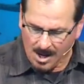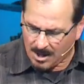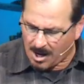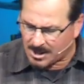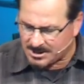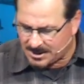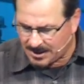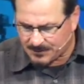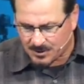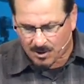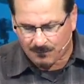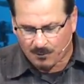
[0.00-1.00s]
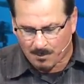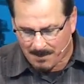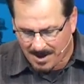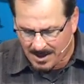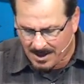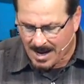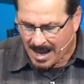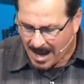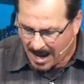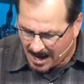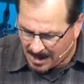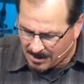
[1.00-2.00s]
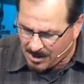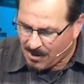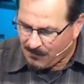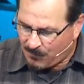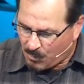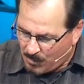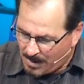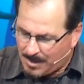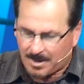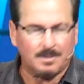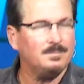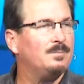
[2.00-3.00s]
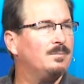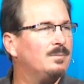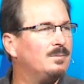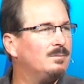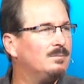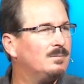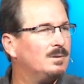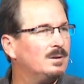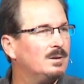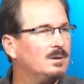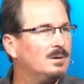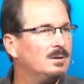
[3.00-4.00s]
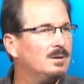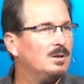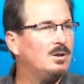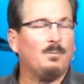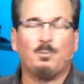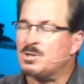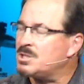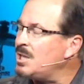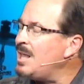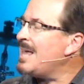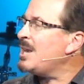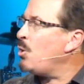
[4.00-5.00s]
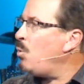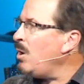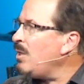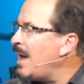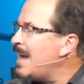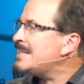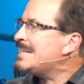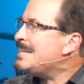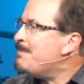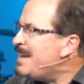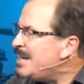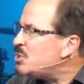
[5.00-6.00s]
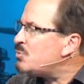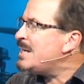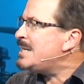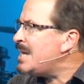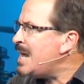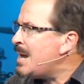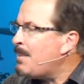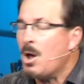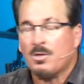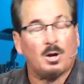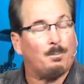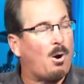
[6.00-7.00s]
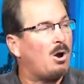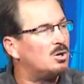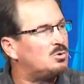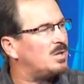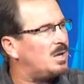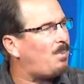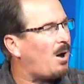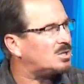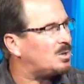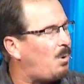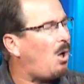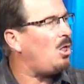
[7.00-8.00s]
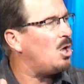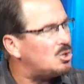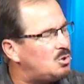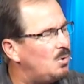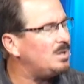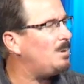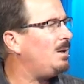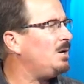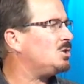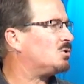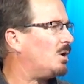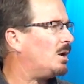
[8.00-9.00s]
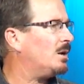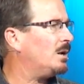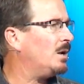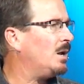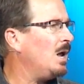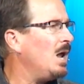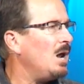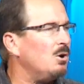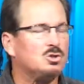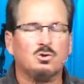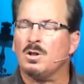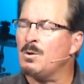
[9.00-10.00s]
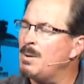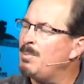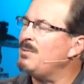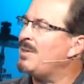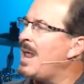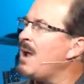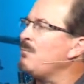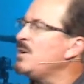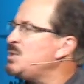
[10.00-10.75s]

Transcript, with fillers: God's gifts are for men and for women. You have Priscilla and Aquila as a ministry team that are partners with the Apostle Paul doing the ministry. Here at Shoreline, we believe that every